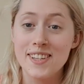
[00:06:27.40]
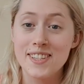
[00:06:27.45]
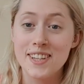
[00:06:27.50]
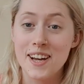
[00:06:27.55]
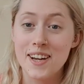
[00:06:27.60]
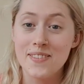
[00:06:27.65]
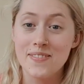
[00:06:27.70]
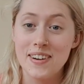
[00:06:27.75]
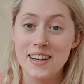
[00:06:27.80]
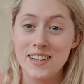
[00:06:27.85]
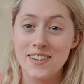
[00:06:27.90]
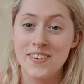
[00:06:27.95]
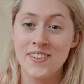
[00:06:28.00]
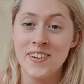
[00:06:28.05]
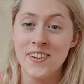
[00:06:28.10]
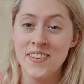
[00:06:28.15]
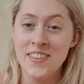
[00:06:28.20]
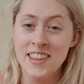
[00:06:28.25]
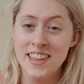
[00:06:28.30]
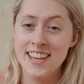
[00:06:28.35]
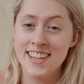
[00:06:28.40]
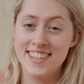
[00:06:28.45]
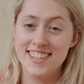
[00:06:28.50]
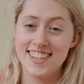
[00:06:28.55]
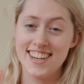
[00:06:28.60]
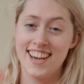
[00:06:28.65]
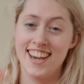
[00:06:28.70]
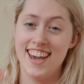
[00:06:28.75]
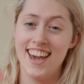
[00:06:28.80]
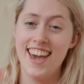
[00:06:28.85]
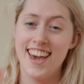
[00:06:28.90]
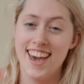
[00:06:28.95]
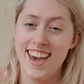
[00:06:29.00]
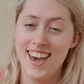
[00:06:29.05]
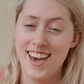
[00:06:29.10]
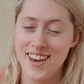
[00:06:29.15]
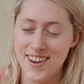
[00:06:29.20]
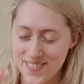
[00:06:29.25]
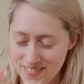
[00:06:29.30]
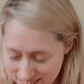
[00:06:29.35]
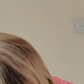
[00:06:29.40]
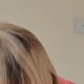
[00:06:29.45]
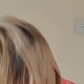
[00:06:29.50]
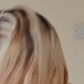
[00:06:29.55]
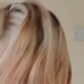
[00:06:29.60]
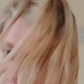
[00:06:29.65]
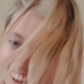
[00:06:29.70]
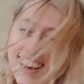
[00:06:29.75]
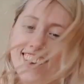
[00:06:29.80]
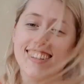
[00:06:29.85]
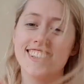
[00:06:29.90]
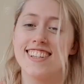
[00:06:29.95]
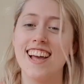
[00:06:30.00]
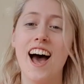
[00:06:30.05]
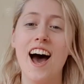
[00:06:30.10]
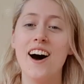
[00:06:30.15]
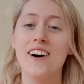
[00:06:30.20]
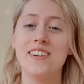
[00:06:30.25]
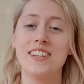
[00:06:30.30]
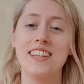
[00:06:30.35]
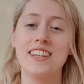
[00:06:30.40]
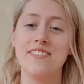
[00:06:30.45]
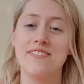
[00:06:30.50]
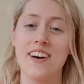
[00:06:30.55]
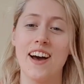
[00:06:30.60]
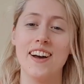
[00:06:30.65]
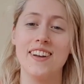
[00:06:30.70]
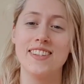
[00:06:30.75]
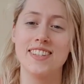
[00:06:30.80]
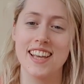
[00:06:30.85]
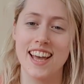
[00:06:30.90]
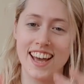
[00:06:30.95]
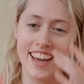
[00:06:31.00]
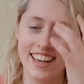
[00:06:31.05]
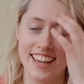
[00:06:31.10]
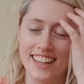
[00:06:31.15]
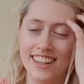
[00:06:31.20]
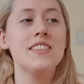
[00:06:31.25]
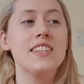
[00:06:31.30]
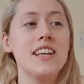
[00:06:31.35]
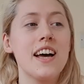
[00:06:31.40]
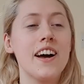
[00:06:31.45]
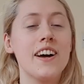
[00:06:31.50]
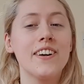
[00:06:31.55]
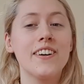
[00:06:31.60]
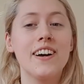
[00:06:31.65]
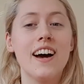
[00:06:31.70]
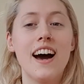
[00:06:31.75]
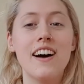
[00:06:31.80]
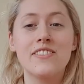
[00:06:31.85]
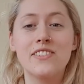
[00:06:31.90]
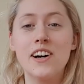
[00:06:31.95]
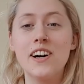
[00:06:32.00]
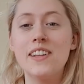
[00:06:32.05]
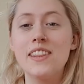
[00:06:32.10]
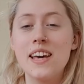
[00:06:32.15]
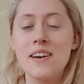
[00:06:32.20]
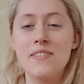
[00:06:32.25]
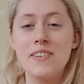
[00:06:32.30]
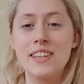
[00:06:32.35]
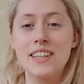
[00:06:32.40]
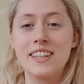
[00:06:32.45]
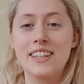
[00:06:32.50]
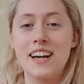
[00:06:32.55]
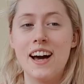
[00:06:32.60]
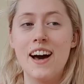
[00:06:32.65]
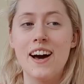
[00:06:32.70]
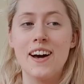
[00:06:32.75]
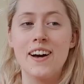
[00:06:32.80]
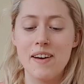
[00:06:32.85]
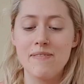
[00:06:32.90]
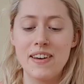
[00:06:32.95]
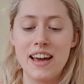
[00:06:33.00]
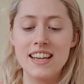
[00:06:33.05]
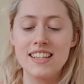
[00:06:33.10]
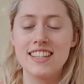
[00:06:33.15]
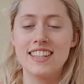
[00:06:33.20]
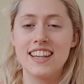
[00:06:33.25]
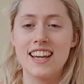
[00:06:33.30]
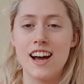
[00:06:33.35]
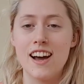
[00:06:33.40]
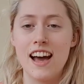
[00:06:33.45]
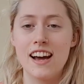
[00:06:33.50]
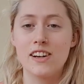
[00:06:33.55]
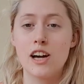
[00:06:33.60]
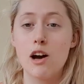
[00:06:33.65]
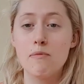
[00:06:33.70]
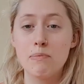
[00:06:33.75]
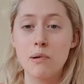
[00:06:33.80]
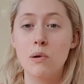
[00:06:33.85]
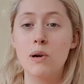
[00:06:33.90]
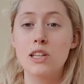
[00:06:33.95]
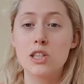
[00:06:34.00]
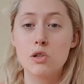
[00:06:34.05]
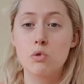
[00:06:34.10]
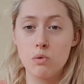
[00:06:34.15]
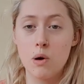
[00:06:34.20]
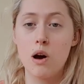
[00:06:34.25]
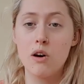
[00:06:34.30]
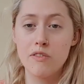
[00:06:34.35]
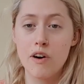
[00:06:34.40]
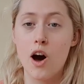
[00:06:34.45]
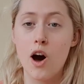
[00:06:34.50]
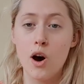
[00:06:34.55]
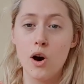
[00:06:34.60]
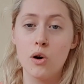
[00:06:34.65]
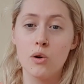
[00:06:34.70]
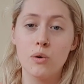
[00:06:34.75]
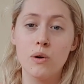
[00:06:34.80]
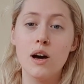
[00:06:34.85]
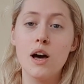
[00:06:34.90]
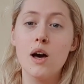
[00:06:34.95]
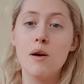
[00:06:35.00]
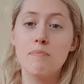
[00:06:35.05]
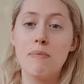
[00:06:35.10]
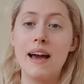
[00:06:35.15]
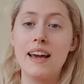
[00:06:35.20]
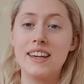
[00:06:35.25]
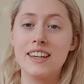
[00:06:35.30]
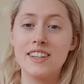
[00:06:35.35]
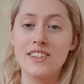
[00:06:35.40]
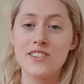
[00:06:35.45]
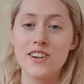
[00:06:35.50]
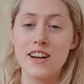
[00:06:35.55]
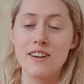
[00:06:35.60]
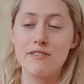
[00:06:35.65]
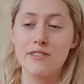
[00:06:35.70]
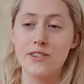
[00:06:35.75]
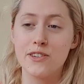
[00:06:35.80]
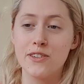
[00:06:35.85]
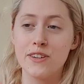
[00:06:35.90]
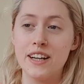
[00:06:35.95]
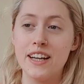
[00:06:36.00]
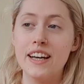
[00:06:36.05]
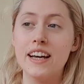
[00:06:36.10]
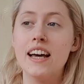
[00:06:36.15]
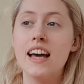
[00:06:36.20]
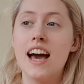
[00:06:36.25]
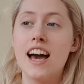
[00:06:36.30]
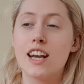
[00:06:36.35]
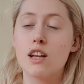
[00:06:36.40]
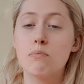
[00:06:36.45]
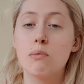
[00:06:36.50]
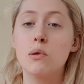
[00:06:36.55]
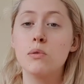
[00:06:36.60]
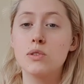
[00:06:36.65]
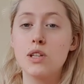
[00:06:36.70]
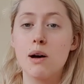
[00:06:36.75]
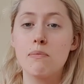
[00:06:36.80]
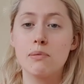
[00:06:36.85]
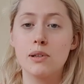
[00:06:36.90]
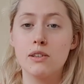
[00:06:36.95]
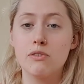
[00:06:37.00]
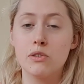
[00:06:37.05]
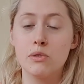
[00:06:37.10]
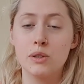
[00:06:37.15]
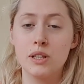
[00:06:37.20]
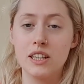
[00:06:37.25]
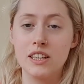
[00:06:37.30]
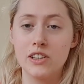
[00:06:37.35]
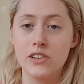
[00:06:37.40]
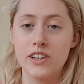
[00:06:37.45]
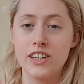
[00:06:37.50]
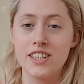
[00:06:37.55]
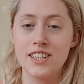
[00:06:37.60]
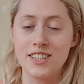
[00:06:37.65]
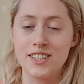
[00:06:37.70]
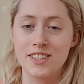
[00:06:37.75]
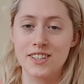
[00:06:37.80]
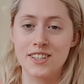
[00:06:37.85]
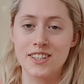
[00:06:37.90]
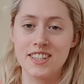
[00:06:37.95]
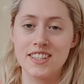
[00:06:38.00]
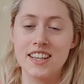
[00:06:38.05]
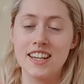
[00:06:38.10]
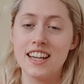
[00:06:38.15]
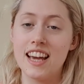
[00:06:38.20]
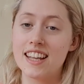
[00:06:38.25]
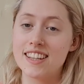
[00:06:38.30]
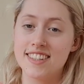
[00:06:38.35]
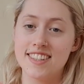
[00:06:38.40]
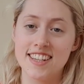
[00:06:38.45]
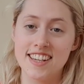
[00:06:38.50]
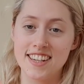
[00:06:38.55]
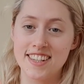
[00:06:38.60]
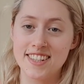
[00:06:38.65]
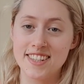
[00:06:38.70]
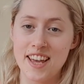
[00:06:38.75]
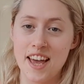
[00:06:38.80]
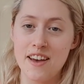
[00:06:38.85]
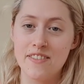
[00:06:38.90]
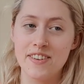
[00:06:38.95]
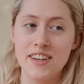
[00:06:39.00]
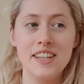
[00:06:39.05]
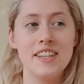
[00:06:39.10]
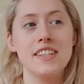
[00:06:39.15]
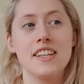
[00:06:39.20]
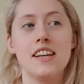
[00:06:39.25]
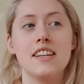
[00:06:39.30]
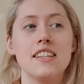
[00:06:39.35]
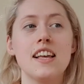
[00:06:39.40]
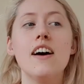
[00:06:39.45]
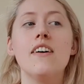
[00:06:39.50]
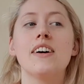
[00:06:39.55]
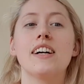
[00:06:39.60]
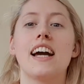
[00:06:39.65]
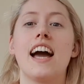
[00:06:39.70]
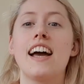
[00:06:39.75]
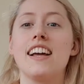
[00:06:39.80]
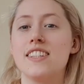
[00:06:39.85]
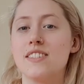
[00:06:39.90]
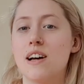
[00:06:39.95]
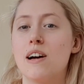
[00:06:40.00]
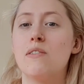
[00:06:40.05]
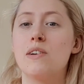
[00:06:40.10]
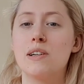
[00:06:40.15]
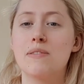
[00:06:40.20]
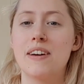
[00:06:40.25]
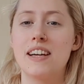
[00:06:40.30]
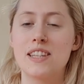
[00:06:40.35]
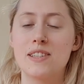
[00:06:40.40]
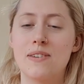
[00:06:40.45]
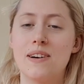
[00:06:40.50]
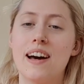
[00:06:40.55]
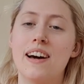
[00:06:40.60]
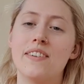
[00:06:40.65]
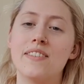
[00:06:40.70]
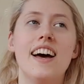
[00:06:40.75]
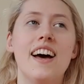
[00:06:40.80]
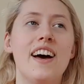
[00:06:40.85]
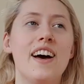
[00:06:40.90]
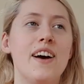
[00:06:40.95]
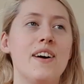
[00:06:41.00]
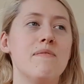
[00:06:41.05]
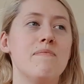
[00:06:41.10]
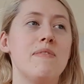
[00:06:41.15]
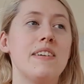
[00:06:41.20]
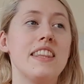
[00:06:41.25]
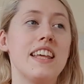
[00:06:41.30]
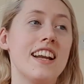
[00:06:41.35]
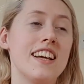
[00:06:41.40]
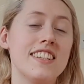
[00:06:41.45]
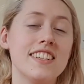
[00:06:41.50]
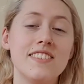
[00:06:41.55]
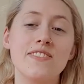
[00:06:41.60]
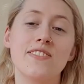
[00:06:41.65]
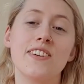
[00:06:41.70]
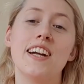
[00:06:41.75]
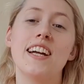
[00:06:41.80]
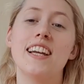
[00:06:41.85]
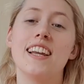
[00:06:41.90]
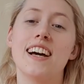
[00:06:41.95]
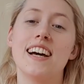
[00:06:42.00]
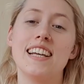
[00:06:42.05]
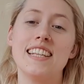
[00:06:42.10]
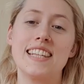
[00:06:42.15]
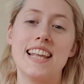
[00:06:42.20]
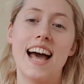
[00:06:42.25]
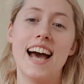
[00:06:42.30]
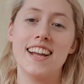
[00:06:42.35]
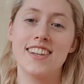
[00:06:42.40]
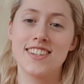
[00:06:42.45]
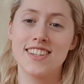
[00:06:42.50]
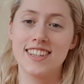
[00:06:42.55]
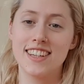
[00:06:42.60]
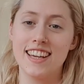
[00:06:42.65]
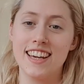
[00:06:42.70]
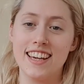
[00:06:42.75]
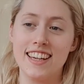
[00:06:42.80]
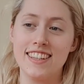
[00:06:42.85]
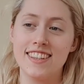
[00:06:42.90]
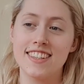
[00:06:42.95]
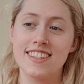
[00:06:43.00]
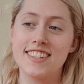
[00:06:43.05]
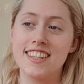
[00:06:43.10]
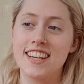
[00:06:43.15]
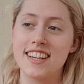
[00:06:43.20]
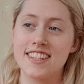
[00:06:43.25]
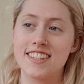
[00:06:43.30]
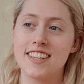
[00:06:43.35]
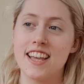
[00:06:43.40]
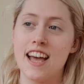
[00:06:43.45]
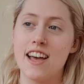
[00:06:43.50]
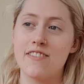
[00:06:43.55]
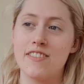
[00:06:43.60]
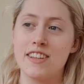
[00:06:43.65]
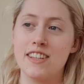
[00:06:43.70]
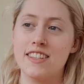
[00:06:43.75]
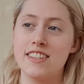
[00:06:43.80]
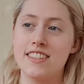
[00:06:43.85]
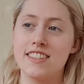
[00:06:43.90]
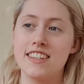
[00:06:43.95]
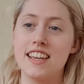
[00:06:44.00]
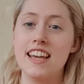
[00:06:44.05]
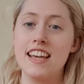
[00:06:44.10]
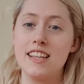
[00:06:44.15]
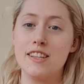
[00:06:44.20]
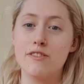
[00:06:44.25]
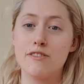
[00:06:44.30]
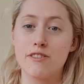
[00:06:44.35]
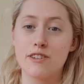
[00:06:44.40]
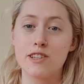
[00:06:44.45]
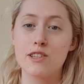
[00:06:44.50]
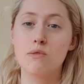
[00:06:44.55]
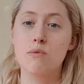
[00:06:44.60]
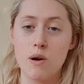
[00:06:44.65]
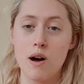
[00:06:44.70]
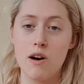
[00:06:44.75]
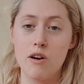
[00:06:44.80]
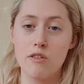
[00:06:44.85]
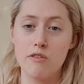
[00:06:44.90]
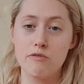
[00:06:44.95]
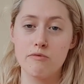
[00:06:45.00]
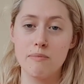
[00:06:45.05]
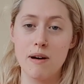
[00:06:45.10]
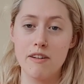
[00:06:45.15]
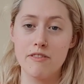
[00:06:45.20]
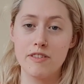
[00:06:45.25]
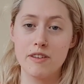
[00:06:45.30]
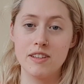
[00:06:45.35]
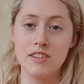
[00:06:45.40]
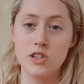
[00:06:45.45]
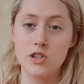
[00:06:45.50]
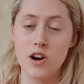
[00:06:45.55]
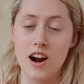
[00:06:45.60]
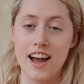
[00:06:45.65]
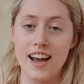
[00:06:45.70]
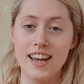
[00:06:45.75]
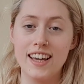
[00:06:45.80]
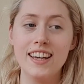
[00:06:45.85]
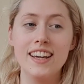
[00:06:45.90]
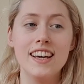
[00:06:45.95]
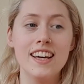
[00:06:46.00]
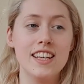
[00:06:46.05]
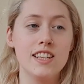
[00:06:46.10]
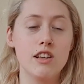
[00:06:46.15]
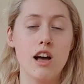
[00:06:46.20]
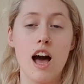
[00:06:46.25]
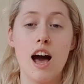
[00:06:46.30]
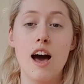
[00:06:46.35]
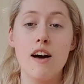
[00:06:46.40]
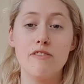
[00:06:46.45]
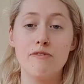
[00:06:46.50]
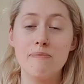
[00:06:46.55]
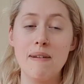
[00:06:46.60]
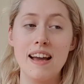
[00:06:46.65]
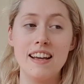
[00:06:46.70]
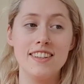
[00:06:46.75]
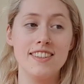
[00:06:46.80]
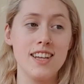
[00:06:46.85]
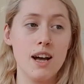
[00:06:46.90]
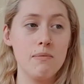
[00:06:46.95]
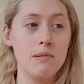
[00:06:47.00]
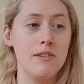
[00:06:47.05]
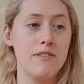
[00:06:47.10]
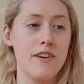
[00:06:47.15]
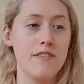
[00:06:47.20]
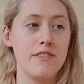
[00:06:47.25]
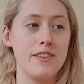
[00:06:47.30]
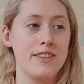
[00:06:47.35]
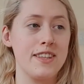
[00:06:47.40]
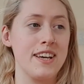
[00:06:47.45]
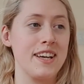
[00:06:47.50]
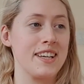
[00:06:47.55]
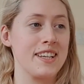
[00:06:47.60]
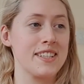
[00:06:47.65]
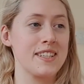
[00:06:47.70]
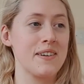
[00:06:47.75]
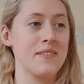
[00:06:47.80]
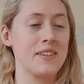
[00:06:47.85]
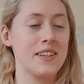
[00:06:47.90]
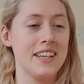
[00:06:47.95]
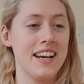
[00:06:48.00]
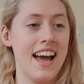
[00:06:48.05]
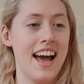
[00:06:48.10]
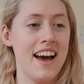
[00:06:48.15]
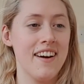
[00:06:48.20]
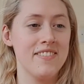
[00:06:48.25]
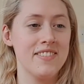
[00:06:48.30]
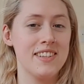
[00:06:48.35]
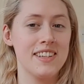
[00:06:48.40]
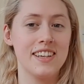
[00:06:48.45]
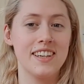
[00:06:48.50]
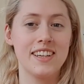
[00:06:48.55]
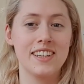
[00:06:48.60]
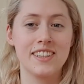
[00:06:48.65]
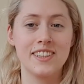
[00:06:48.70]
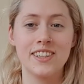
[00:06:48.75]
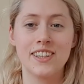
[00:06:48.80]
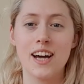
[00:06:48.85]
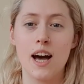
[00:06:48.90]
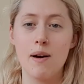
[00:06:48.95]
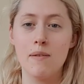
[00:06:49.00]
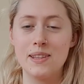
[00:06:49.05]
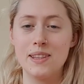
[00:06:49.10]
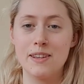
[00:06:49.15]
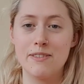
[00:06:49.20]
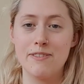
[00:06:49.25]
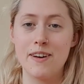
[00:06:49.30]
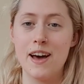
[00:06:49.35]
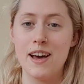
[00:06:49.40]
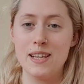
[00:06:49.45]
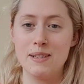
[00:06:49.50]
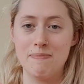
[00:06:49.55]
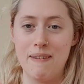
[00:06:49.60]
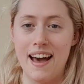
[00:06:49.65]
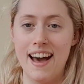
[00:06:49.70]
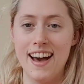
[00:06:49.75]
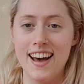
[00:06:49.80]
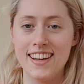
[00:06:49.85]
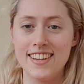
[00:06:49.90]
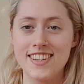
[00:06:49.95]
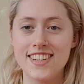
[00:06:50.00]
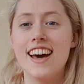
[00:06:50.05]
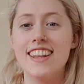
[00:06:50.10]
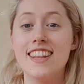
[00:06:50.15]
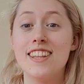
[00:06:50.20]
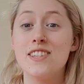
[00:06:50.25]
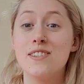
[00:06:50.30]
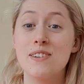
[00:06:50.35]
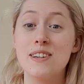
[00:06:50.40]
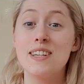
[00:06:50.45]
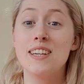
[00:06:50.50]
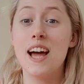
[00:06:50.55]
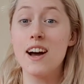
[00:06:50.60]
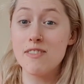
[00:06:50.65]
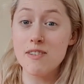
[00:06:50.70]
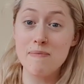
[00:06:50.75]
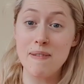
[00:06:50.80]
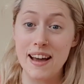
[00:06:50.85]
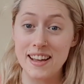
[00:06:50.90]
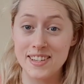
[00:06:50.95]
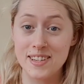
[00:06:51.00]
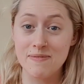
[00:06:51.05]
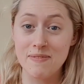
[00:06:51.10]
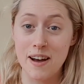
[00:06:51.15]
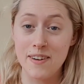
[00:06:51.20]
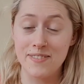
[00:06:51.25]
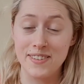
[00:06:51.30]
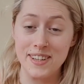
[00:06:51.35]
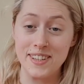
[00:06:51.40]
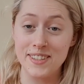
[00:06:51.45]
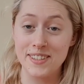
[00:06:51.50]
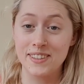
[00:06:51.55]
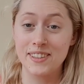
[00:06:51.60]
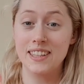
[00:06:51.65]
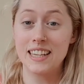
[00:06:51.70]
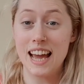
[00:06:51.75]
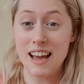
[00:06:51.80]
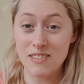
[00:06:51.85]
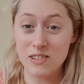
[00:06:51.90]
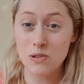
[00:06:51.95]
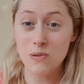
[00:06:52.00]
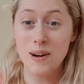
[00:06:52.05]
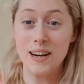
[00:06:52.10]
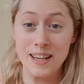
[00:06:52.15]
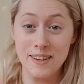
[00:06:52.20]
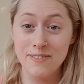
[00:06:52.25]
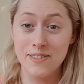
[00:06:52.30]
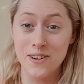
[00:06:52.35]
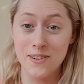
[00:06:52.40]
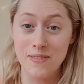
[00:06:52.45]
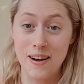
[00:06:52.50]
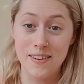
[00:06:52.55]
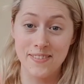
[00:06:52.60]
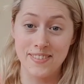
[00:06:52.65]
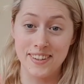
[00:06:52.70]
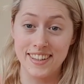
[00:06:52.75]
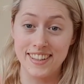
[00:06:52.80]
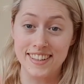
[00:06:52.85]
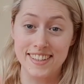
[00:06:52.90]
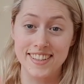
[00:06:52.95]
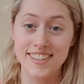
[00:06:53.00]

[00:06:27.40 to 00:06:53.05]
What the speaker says: so much from the gym. It's like holding the phone hurting. So I've got them on the go. Basically, I bought a 12-hole baking tray for it, and I bought double of all the ingredients because it said it had 6 servings. And I was like, oh, okay, so I want to make 12. But then I didn't realise that actually the 6 servings is for a 12 muffin tray. So I've made double of everything. So I'm going to have to cook up the first batch and then do another batch of muffins. So I'm going to have 24 muffins.